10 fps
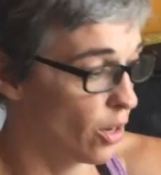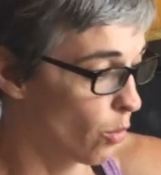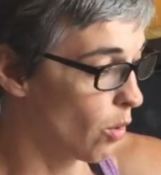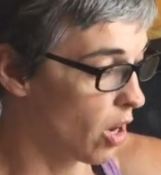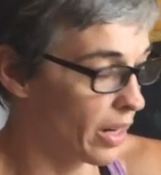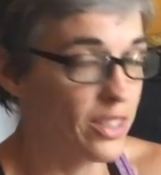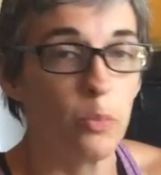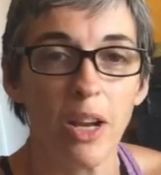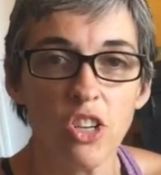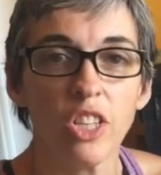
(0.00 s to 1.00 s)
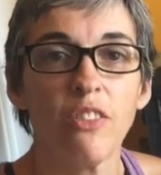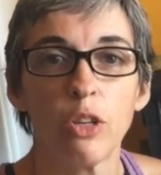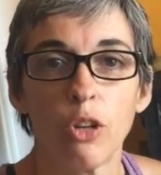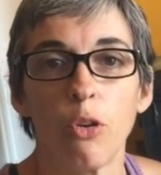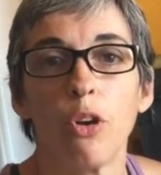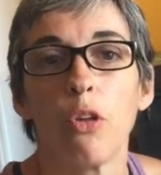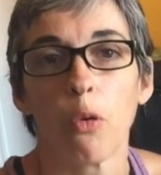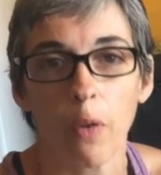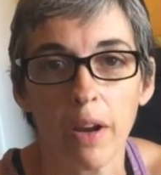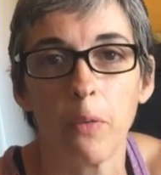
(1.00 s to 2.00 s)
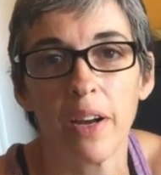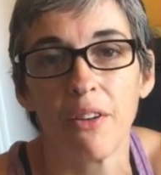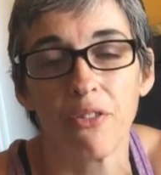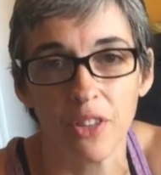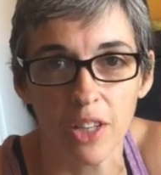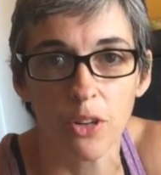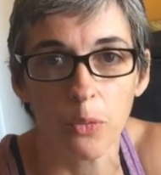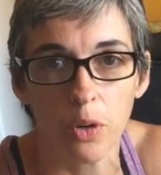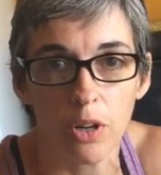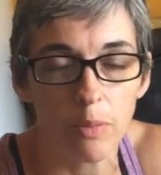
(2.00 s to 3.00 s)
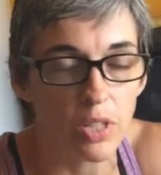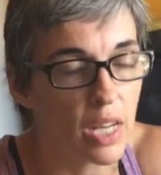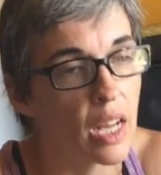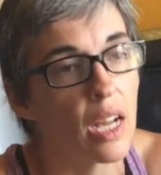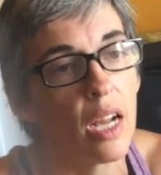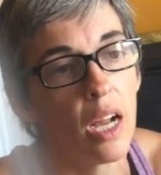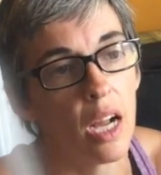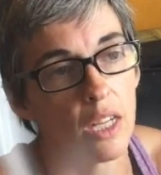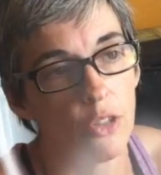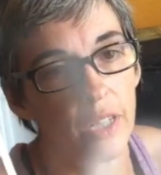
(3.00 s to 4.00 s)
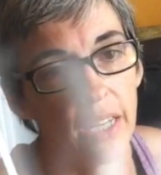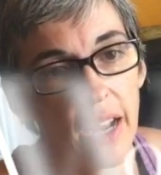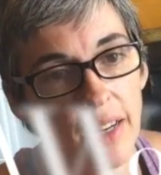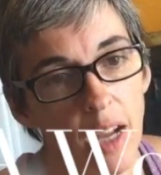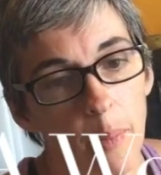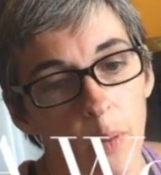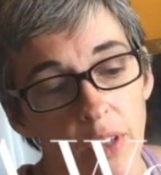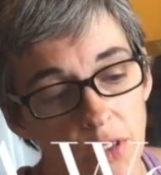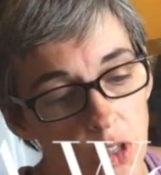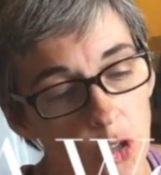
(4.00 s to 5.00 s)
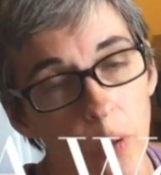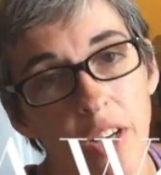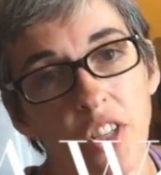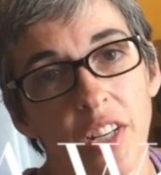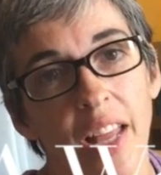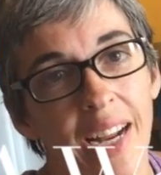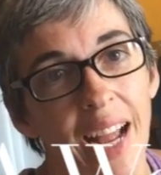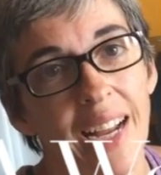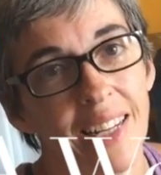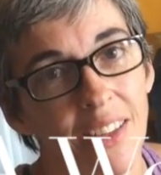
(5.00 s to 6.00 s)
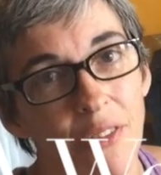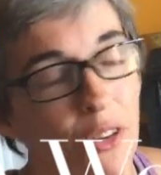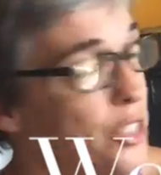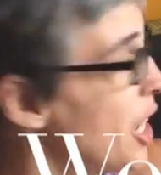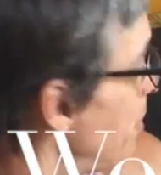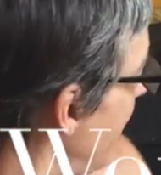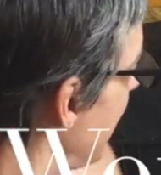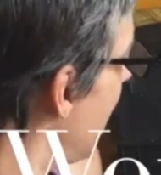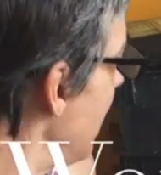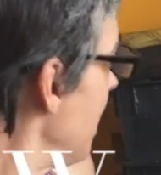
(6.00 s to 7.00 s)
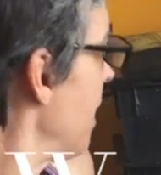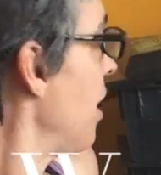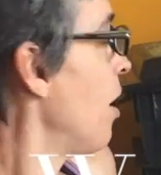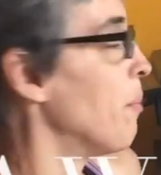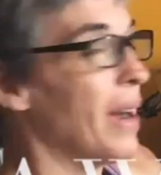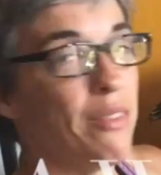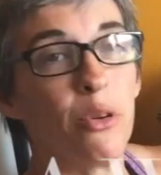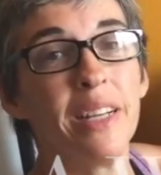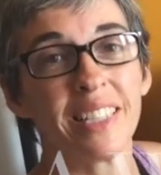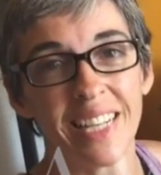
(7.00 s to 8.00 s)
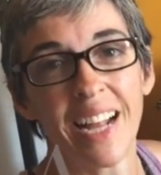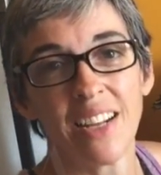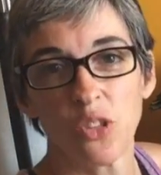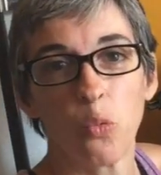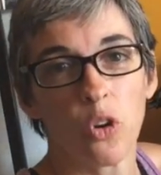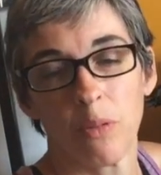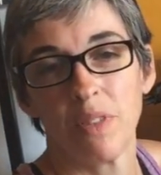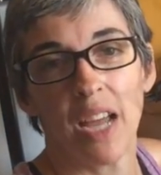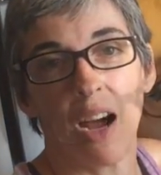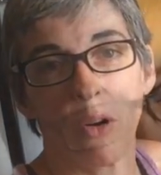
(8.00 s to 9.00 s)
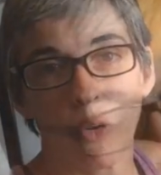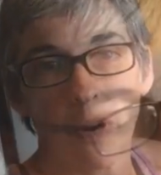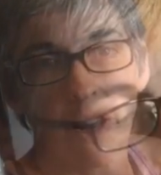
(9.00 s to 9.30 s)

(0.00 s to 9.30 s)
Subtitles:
go wrong, especially if you don't know the right way to feed your worms. You can end up with a situation like I did the first time I got my really nice worm tower.